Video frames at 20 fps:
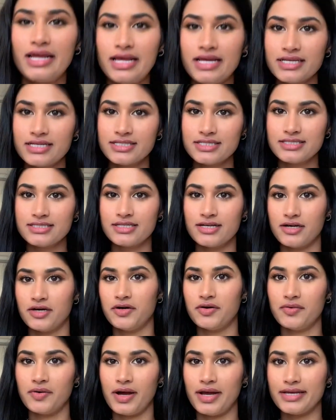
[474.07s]

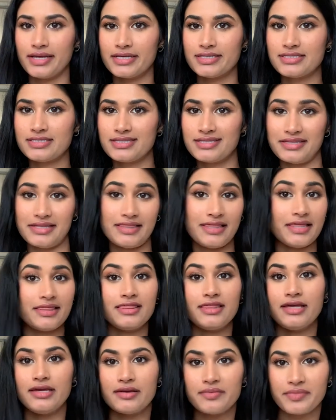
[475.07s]
So I guess the
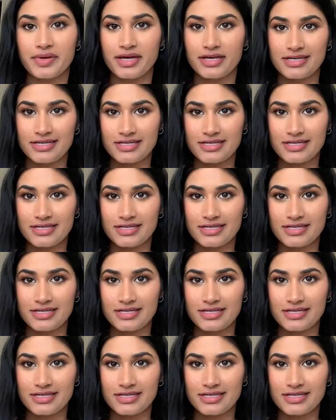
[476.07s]
theme is